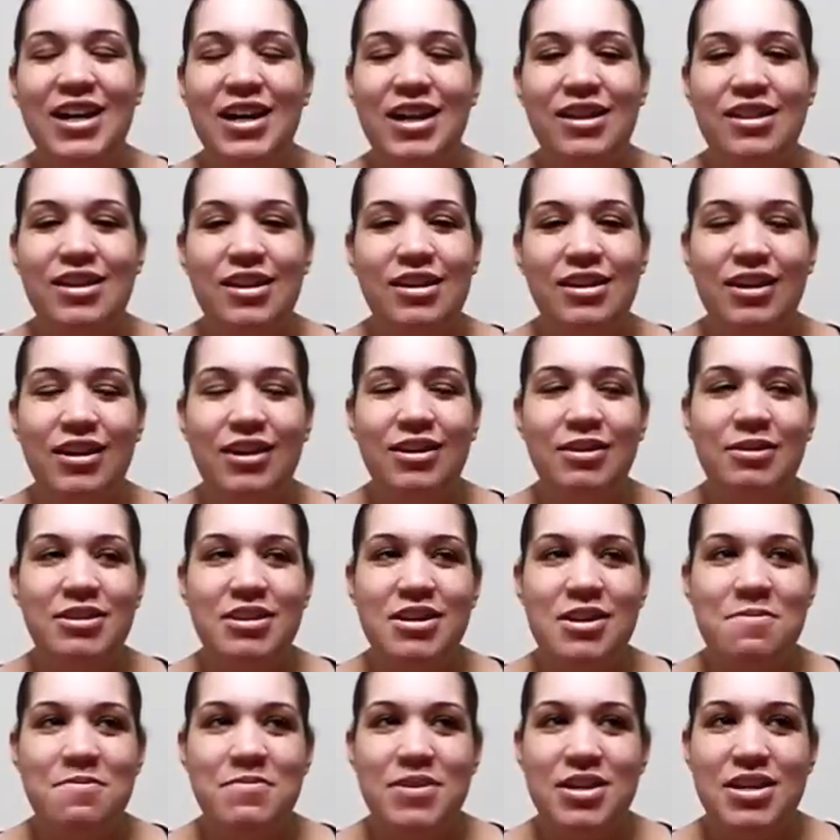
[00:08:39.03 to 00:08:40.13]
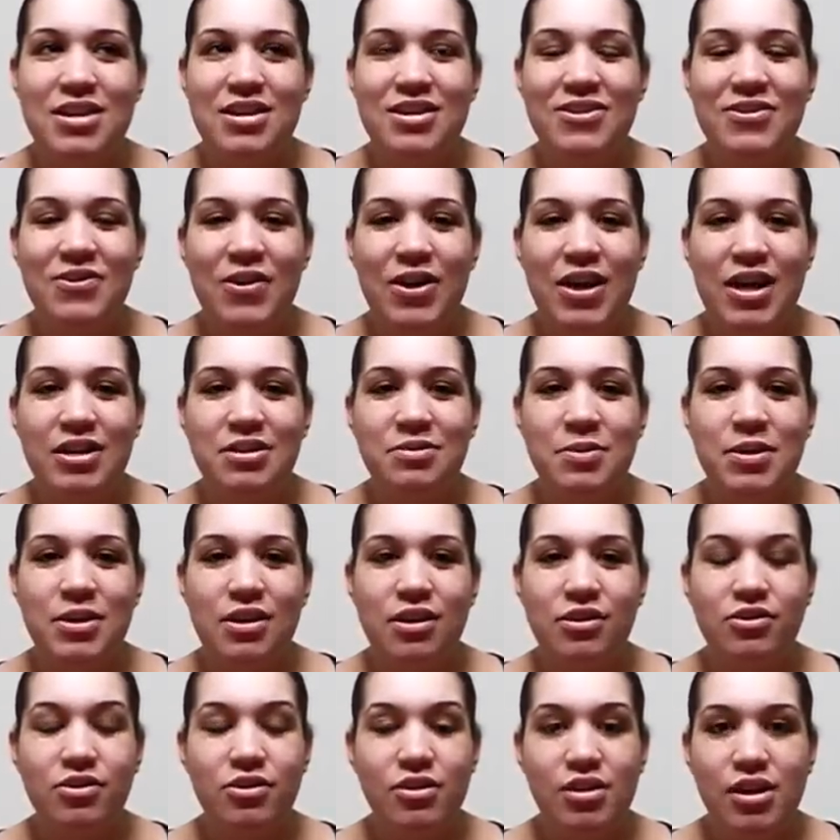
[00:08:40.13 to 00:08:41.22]
And then like dumb me, I asked my
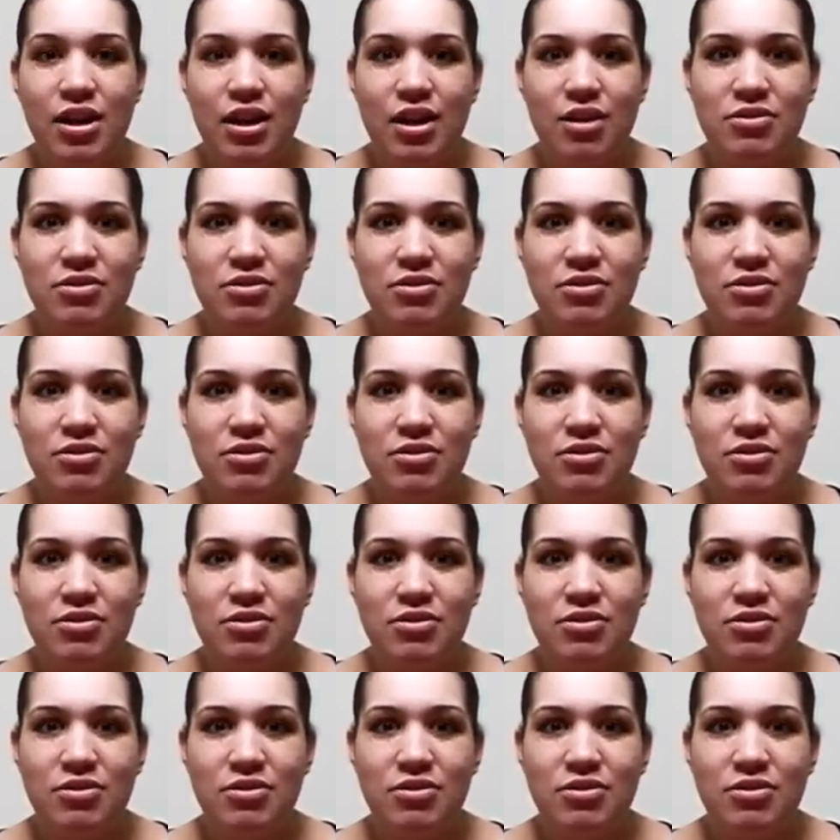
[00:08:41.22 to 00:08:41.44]
doctor today,